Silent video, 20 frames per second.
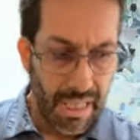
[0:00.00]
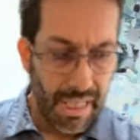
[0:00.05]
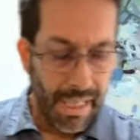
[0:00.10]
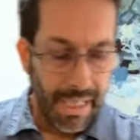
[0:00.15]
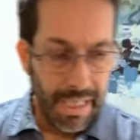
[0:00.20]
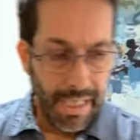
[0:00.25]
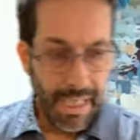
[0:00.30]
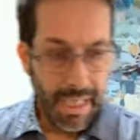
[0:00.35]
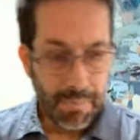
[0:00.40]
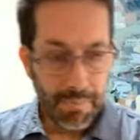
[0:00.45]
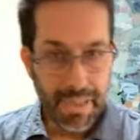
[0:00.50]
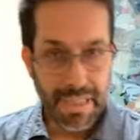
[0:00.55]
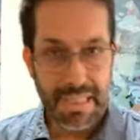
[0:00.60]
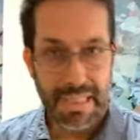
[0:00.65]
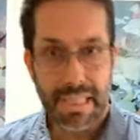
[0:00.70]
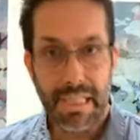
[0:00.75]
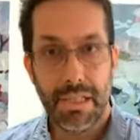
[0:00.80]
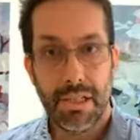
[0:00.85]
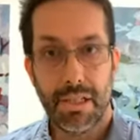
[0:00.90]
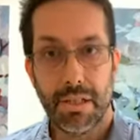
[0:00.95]
And my
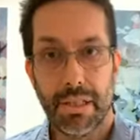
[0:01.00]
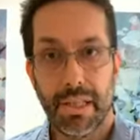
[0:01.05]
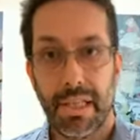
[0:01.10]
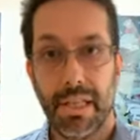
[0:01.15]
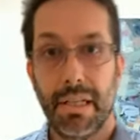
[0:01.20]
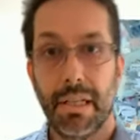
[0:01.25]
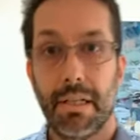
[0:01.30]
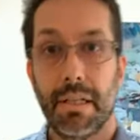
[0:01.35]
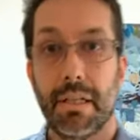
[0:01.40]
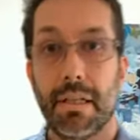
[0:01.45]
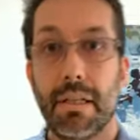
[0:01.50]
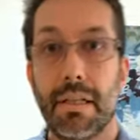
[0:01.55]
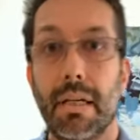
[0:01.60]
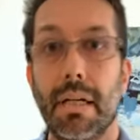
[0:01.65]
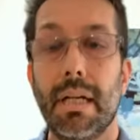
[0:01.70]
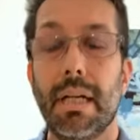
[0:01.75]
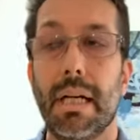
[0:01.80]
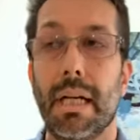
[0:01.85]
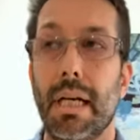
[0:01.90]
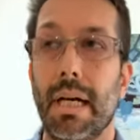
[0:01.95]
senior
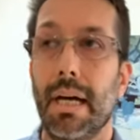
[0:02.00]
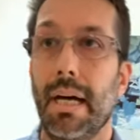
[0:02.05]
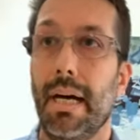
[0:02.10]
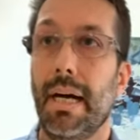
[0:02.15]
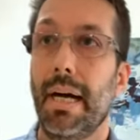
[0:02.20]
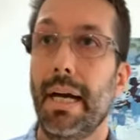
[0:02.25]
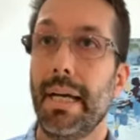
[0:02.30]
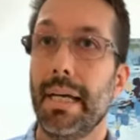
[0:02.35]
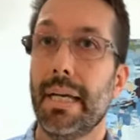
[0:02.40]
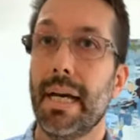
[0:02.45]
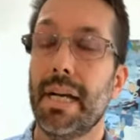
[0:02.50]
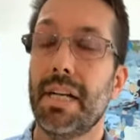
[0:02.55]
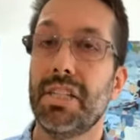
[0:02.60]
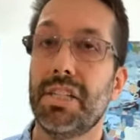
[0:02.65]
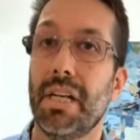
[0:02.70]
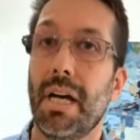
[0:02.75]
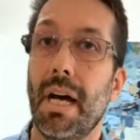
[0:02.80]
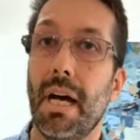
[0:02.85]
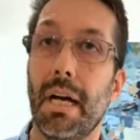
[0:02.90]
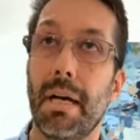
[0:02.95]
year, I got a
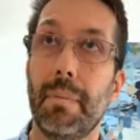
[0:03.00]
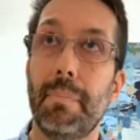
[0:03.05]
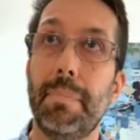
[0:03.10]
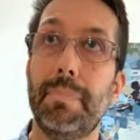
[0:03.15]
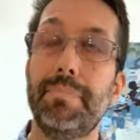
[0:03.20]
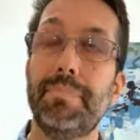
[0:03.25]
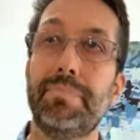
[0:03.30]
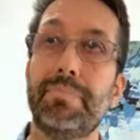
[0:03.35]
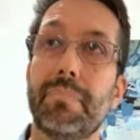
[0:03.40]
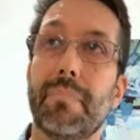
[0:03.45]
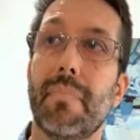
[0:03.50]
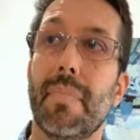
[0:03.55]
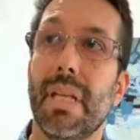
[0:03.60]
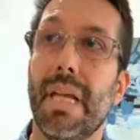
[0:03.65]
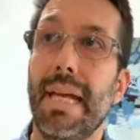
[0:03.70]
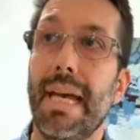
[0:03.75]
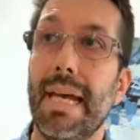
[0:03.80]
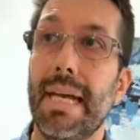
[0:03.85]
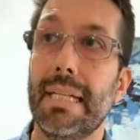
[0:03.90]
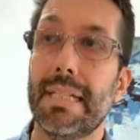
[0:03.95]
job
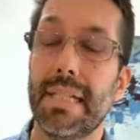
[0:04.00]
as